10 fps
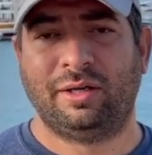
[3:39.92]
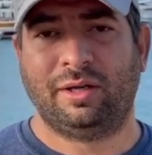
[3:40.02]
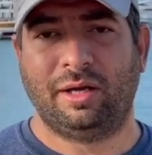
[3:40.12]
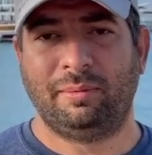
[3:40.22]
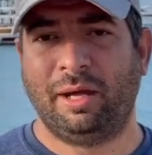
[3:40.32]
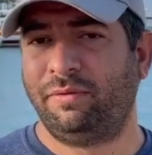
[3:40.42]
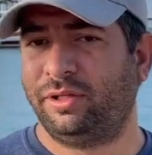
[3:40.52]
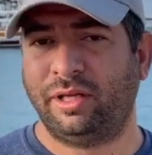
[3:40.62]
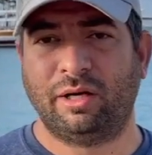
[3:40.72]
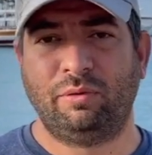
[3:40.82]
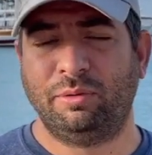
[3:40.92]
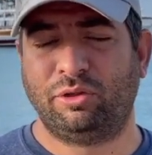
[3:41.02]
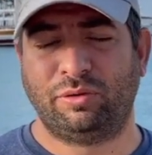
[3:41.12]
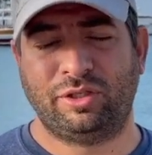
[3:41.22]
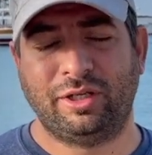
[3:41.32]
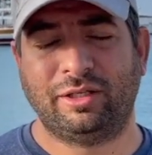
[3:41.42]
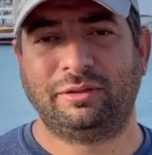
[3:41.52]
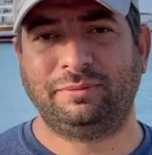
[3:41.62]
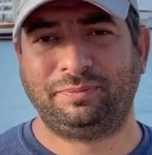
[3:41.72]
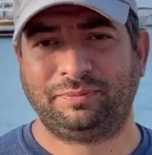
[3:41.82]
uh, uh everything Aruba Tourist Channel. How many
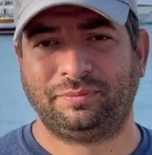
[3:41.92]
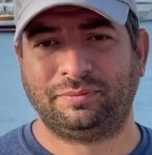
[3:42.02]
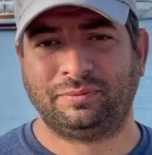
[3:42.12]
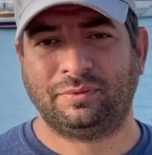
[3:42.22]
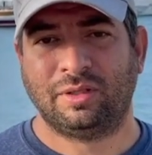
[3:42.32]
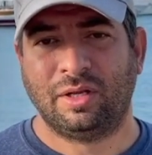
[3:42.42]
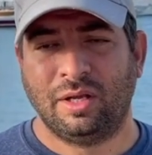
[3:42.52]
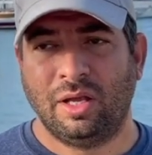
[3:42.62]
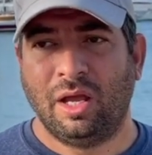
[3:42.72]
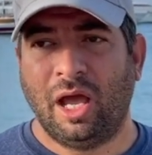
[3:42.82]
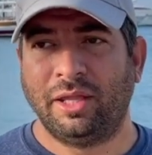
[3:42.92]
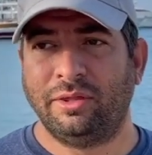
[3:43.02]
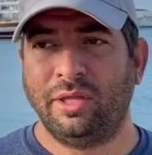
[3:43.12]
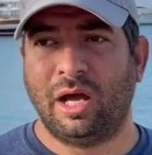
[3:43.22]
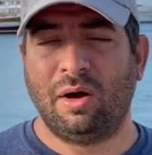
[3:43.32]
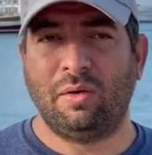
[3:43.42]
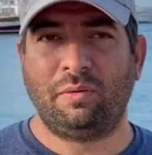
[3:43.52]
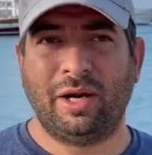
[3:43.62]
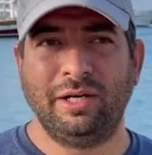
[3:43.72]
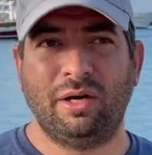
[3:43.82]
followers you have? And now,
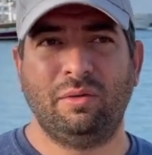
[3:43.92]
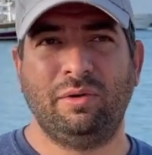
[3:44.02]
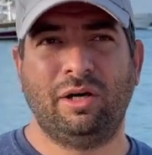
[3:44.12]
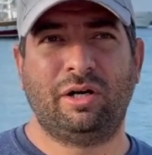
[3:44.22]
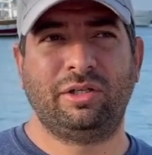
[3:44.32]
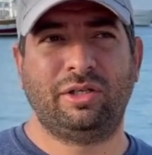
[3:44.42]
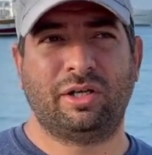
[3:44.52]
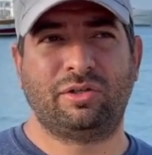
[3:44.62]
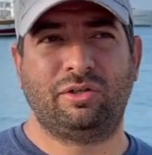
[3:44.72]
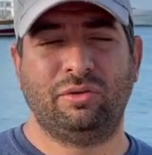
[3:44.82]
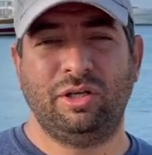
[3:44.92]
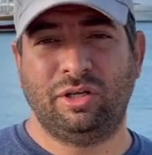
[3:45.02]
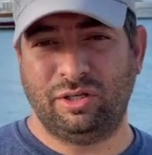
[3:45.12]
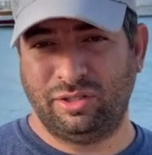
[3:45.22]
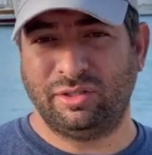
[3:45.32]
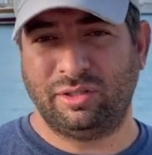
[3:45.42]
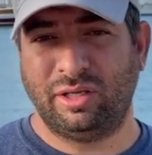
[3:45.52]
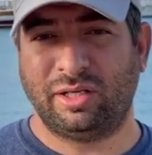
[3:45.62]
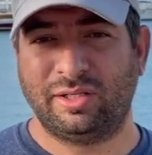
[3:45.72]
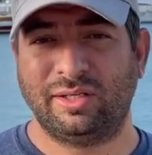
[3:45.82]
right now, we are just two years in
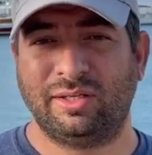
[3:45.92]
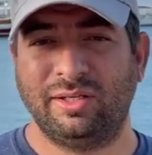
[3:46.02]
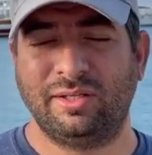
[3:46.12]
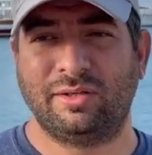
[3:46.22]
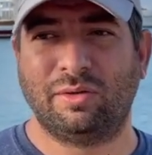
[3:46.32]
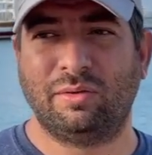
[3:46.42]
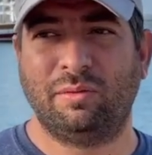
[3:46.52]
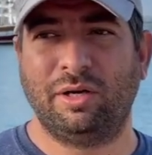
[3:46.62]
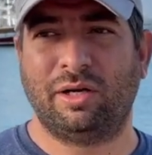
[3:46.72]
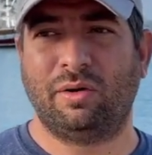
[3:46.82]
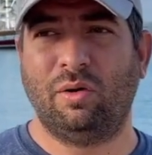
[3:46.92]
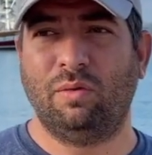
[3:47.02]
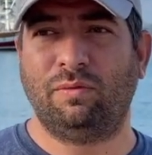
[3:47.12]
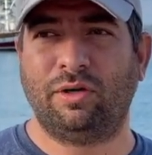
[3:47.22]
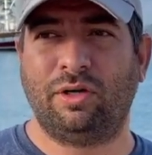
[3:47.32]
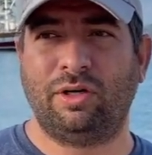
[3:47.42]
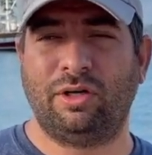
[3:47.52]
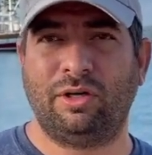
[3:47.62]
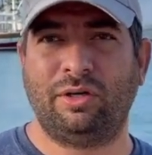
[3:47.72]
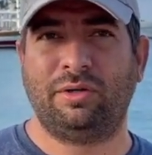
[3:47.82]
existence. So we are
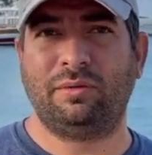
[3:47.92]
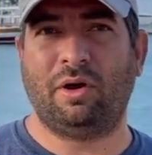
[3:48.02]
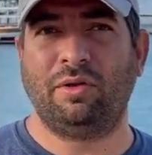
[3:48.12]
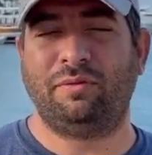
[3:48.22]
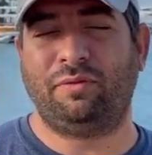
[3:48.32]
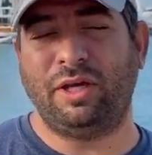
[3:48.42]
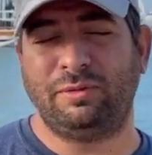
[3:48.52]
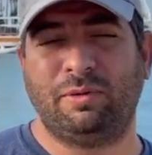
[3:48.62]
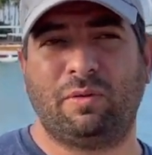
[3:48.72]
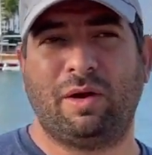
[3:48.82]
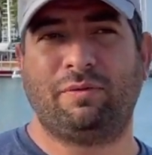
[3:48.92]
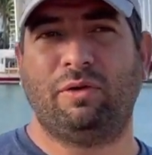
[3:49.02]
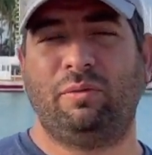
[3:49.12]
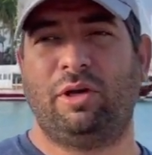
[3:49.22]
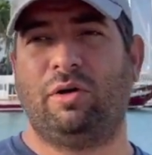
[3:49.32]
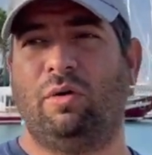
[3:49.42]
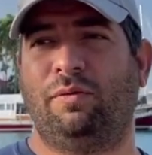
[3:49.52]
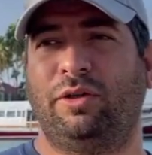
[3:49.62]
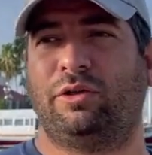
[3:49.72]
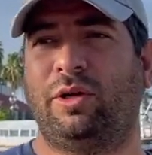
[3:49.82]
over on Facebook. We have we are
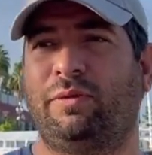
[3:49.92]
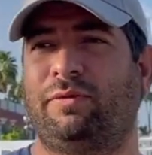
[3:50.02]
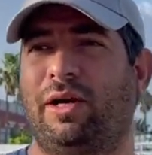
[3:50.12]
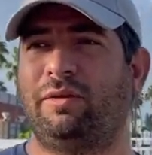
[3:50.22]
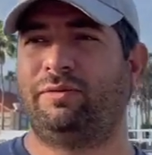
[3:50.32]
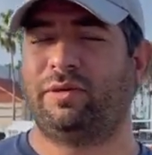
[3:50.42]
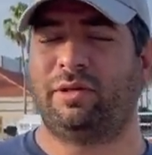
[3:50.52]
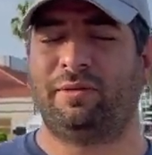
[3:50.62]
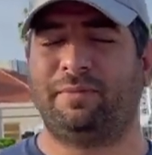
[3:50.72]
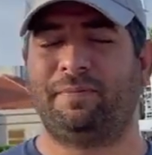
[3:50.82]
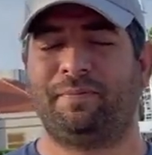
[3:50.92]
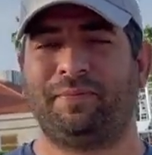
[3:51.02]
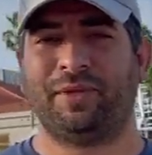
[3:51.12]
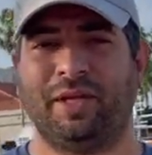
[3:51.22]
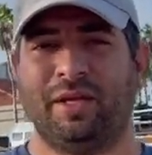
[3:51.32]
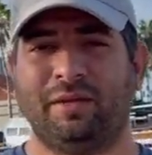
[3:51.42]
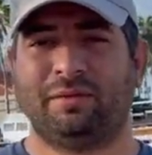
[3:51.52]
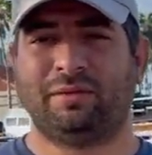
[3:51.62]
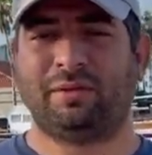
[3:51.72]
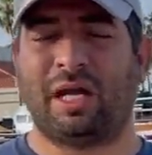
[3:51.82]
over twenty five. Um,
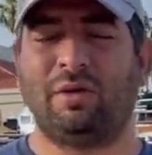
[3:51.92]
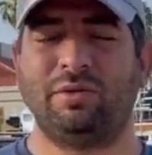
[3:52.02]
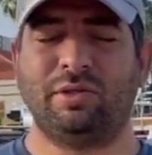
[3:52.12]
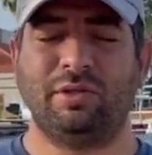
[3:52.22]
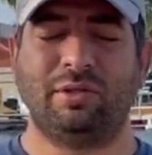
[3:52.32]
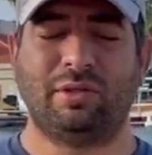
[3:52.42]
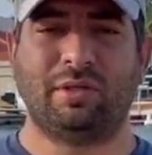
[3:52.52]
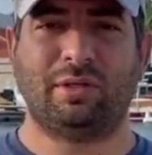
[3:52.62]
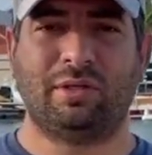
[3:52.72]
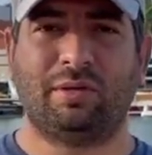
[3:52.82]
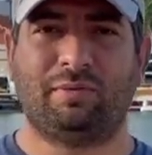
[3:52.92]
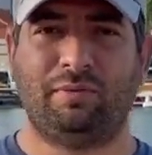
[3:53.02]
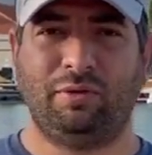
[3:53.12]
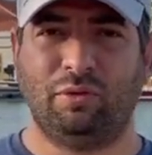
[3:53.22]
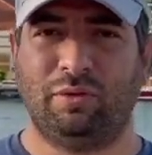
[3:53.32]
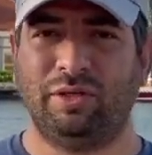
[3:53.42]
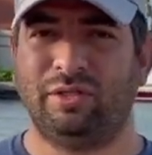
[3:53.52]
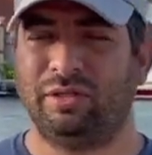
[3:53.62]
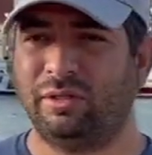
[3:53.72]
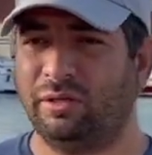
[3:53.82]
thousand uh, viewers.
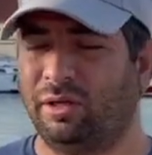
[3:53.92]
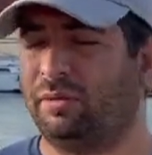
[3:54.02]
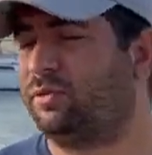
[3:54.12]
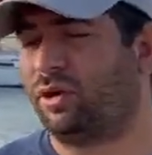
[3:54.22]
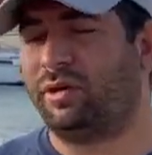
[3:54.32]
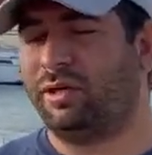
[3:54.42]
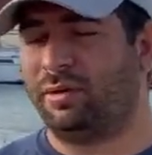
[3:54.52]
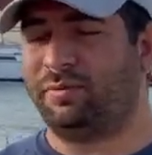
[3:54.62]
Um, sorry, um,